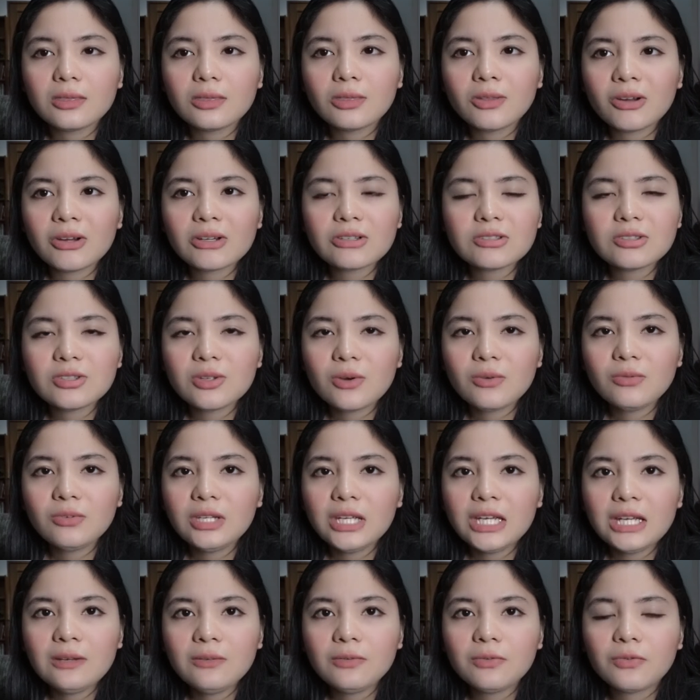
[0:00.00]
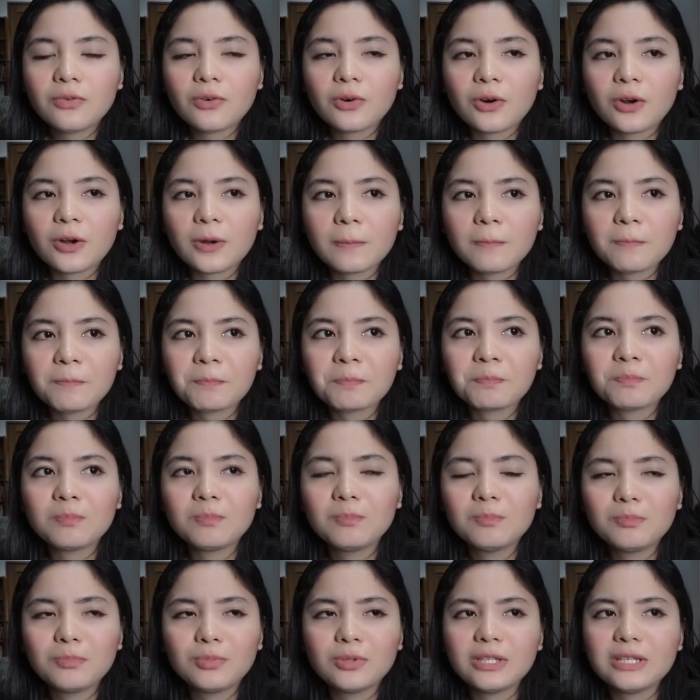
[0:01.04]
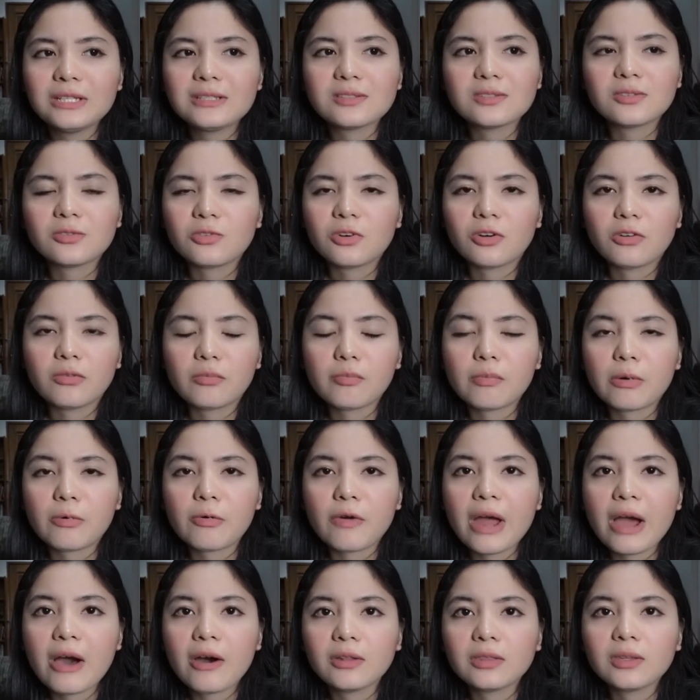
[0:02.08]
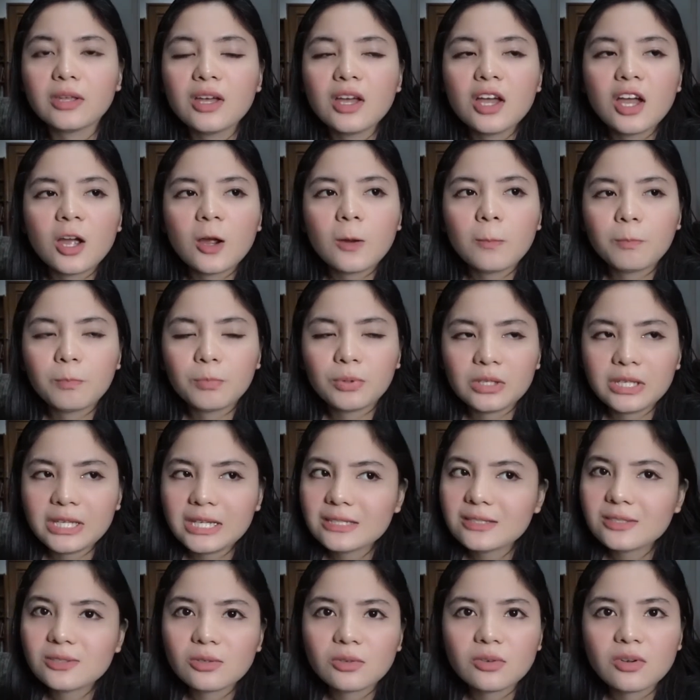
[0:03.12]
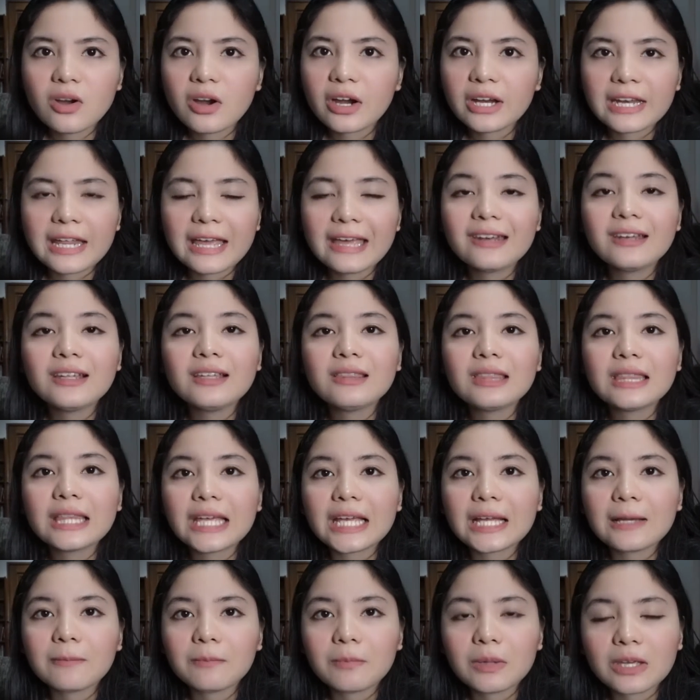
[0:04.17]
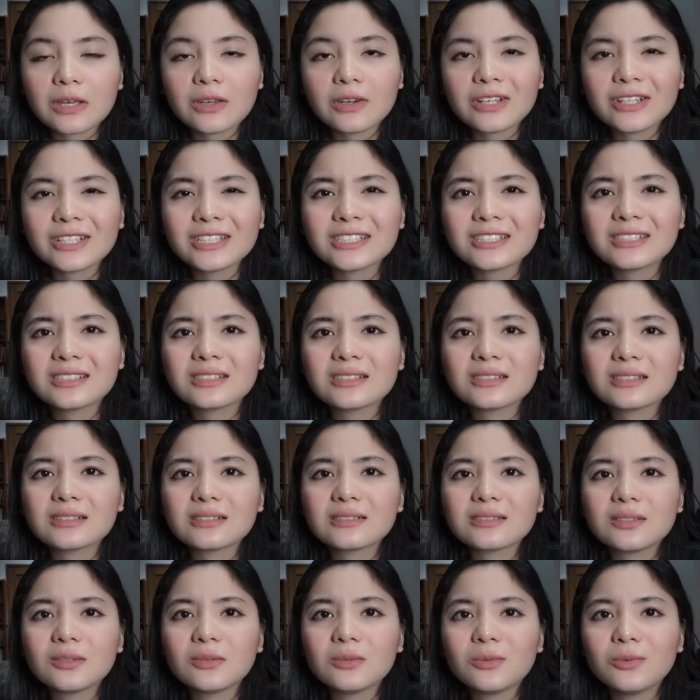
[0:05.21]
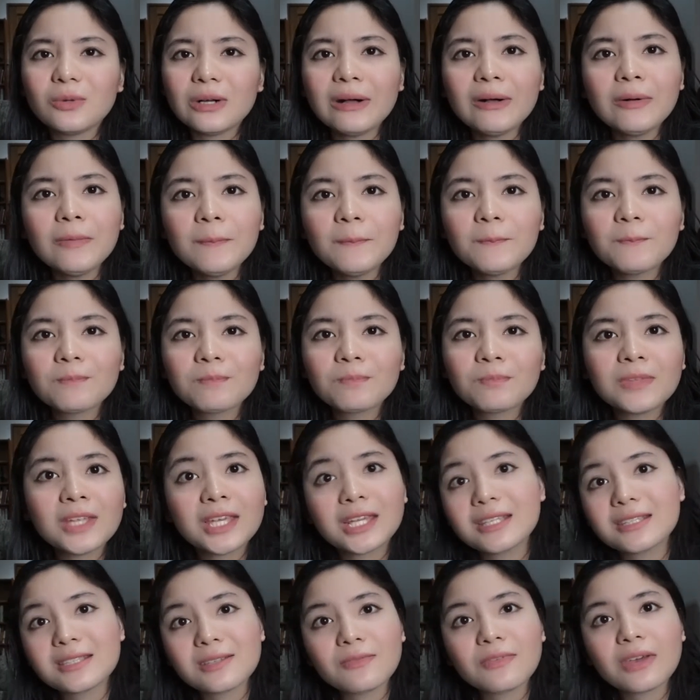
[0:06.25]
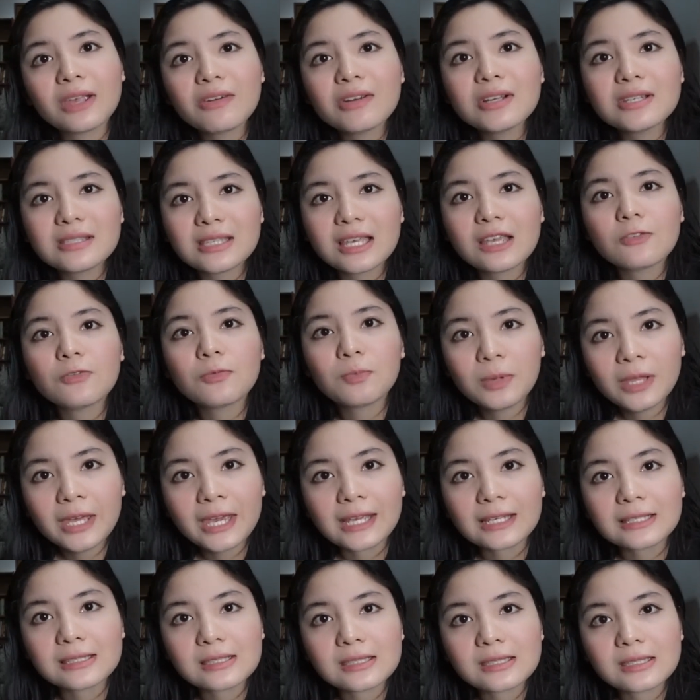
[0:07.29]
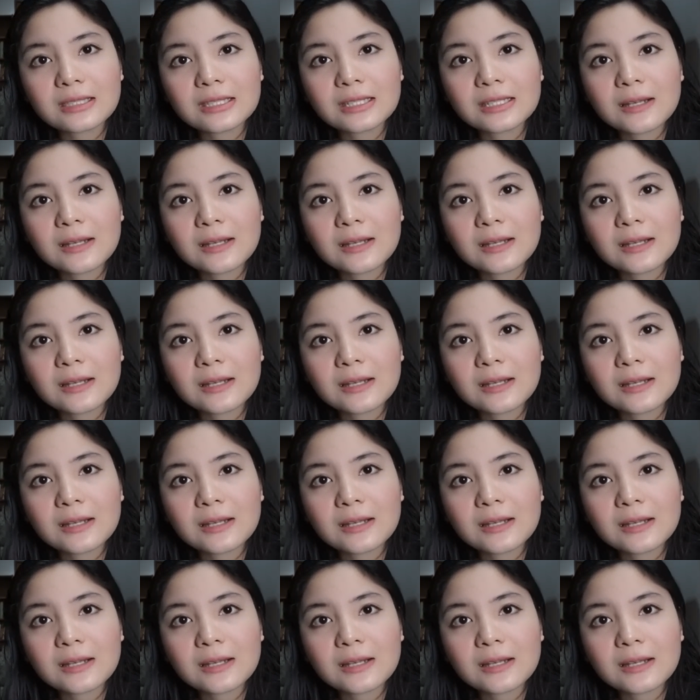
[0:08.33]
there's no need for police to roam around, police to guard anything because, well, it is a very safe place.